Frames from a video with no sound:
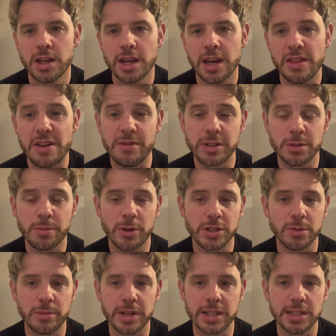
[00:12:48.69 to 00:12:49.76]
and there is a
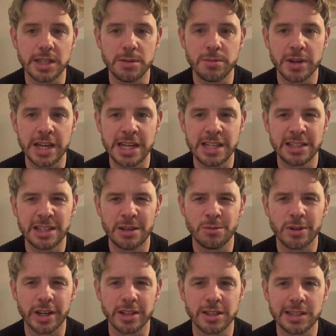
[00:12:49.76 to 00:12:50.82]
possibility, but he seemed
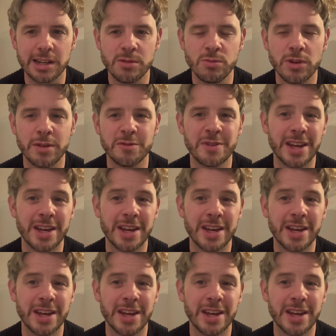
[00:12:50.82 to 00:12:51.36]
like a slim one.